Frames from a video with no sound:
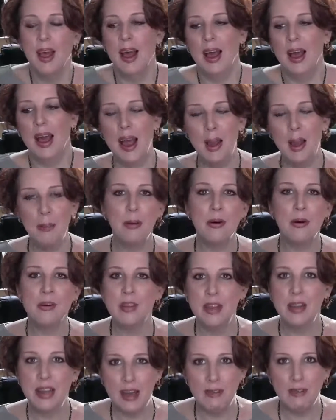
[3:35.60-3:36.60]
I
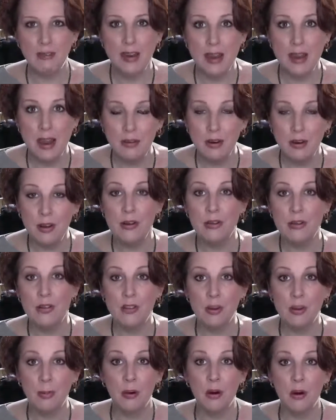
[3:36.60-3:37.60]
personally have never used this
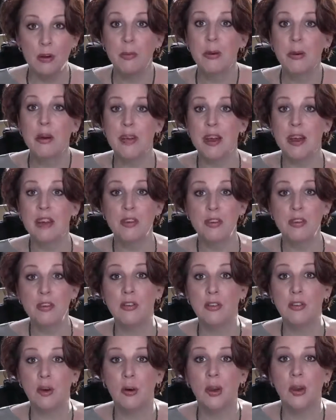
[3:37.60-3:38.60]
approach because I just
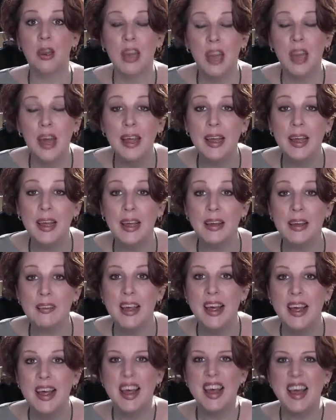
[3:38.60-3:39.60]
don't like it.
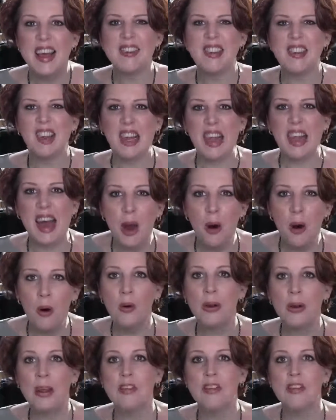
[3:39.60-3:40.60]
It's loud,
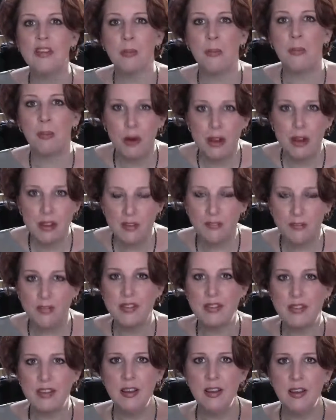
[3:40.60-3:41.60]
it's abrasive, it's
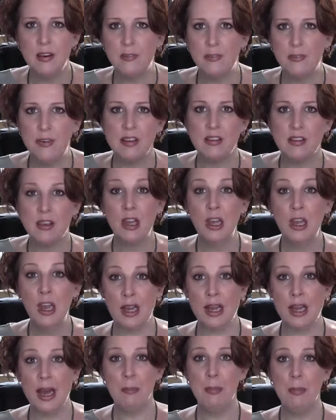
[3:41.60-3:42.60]
in your face. Look
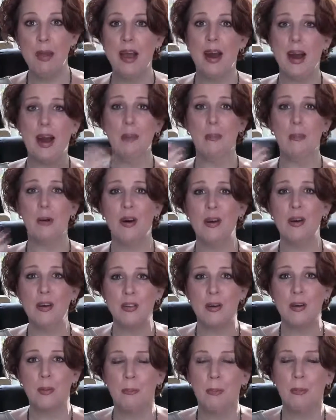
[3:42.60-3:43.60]
at me, I'm
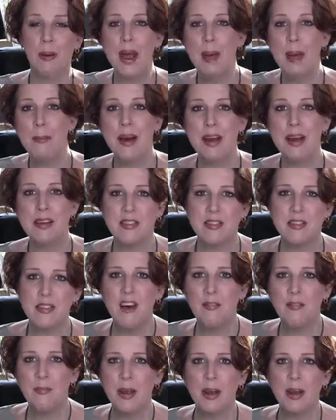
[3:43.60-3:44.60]
awesome. Buy my
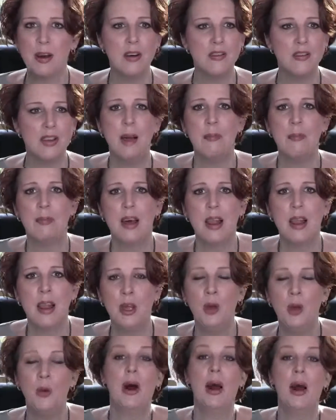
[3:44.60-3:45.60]
stuff because I'm telling
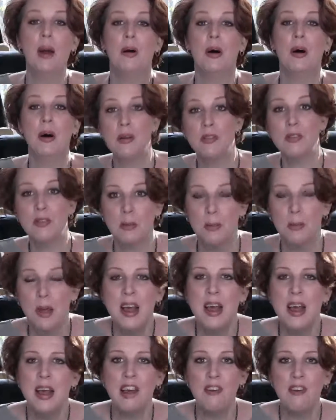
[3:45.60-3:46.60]
you I'm awesome.
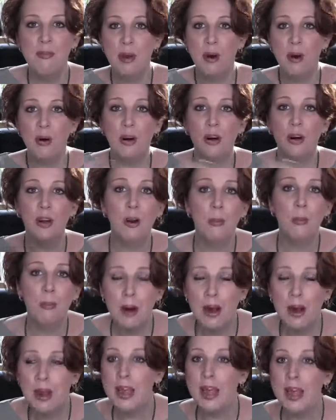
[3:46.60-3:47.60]
Give me all your
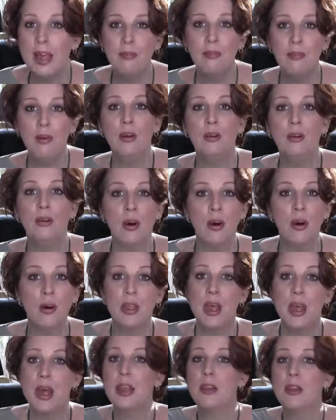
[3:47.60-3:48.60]
money. If you don't,
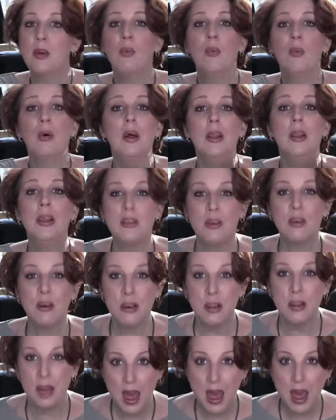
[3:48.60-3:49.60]
then the world is going
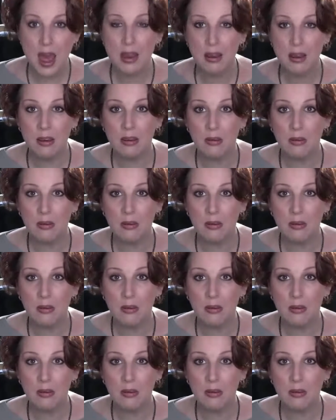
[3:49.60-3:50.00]
to end.